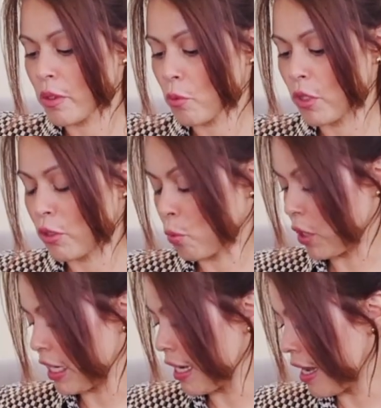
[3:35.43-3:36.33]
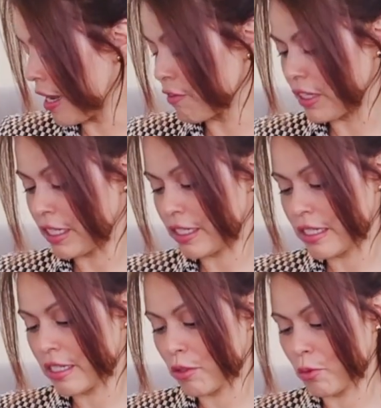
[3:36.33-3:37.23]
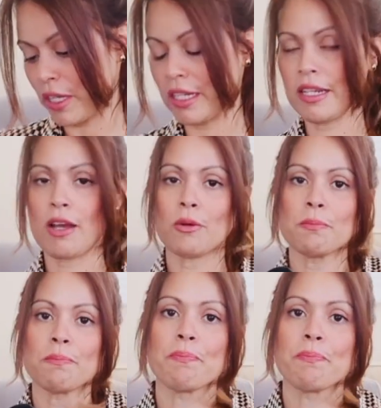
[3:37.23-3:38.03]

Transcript: with what I have in it right now.